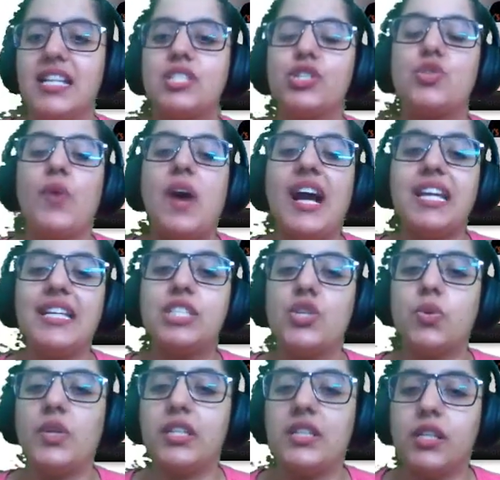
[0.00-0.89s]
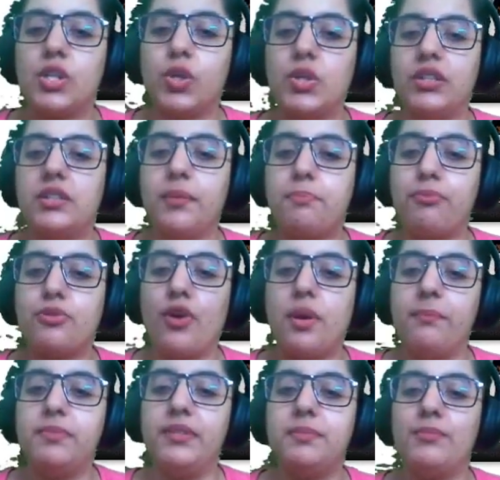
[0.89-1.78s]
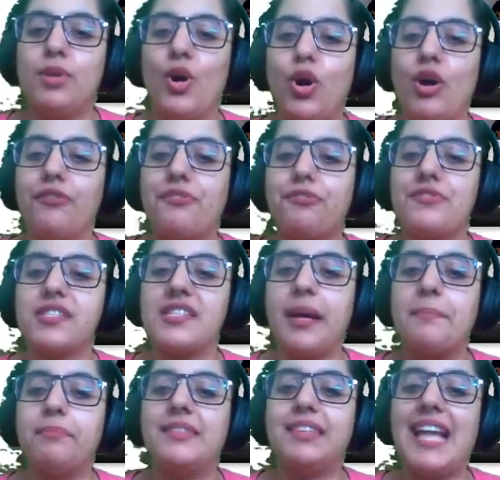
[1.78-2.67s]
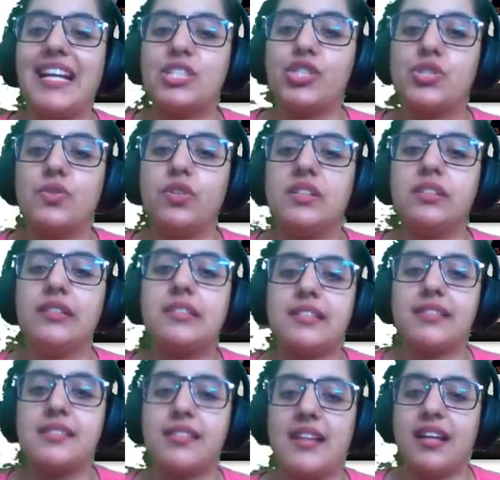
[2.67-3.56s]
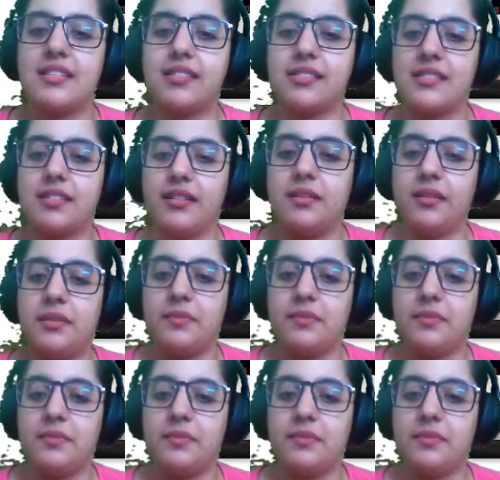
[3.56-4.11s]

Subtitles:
try to include the problem of some natural disaster.